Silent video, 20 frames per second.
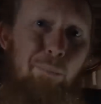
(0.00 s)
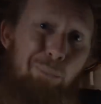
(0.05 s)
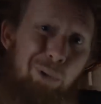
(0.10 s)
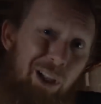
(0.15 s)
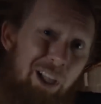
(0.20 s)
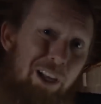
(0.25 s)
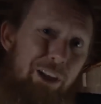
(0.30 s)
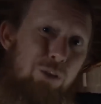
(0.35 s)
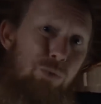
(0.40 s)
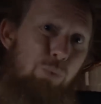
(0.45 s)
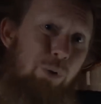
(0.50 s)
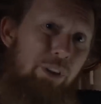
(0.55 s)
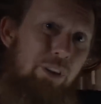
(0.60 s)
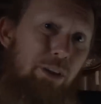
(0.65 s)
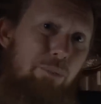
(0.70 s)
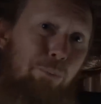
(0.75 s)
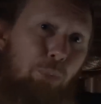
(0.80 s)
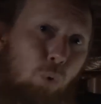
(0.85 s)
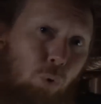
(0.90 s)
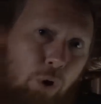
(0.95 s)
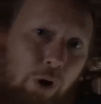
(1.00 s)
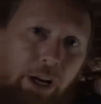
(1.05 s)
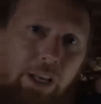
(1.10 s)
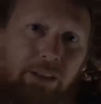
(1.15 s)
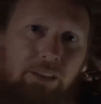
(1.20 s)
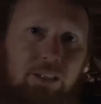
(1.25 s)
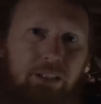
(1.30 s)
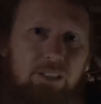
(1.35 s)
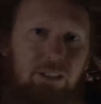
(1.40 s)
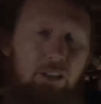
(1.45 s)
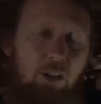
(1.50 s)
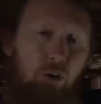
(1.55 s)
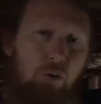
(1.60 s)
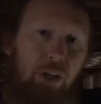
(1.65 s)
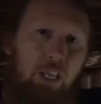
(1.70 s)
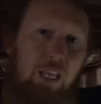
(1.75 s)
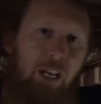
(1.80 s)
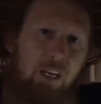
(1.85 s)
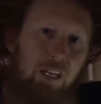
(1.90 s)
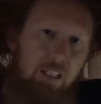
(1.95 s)
Plus, with the borate that's
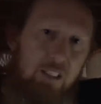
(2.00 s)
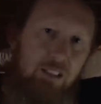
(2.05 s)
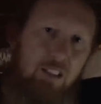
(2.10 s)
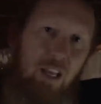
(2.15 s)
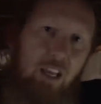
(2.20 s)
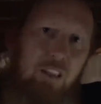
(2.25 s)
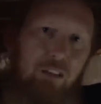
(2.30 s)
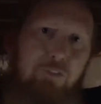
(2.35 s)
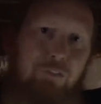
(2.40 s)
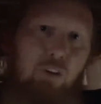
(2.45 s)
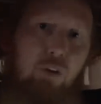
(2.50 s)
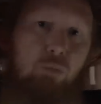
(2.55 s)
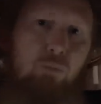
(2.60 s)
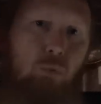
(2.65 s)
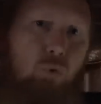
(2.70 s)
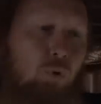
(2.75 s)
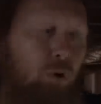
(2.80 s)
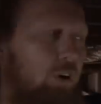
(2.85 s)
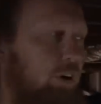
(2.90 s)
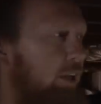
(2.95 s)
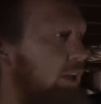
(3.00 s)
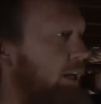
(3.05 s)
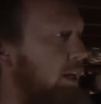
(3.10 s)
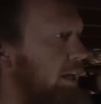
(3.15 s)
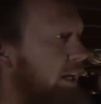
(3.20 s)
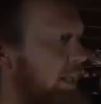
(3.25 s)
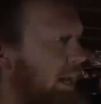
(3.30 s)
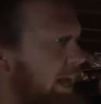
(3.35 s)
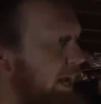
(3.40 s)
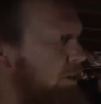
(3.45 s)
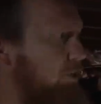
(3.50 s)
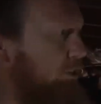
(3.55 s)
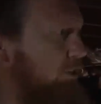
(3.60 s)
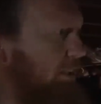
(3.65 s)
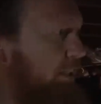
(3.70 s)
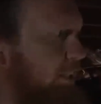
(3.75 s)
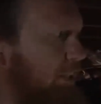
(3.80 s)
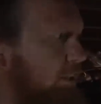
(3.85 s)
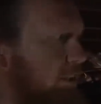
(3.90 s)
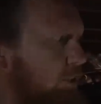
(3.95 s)
located inside the foam board, it
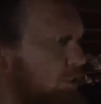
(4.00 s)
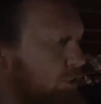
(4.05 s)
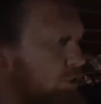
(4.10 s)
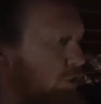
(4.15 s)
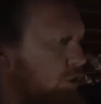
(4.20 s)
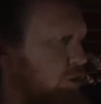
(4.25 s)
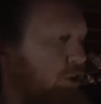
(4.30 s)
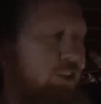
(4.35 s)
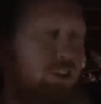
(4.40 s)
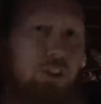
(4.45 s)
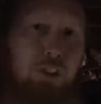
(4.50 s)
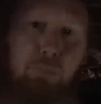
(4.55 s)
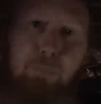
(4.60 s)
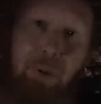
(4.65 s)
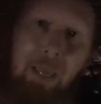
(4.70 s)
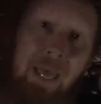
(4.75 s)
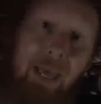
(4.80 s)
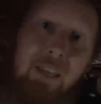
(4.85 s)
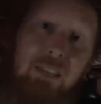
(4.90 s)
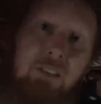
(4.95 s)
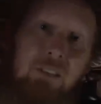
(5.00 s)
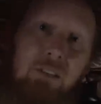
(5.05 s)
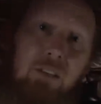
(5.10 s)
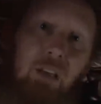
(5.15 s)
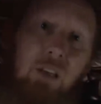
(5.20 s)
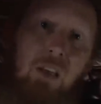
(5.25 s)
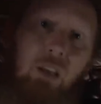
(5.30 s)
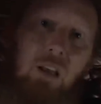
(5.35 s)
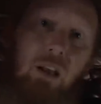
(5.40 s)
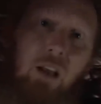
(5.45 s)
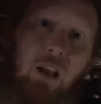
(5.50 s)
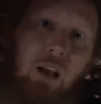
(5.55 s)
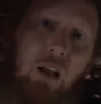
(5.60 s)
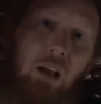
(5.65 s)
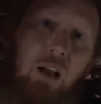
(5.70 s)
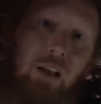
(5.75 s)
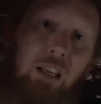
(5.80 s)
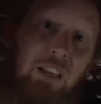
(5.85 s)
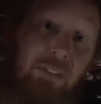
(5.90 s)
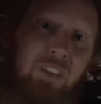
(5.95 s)
actually discourages pests,
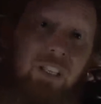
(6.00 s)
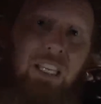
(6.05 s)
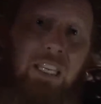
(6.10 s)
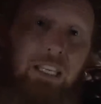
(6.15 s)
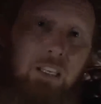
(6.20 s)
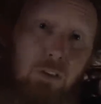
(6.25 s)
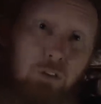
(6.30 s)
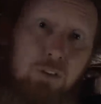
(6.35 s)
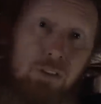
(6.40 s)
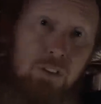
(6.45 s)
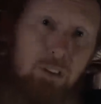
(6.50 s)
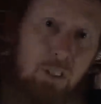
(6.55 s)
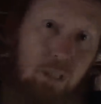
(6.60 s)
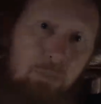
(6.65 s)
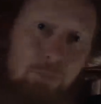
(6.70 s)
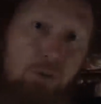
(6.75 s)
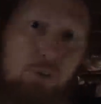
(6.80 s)
uh, even kills them.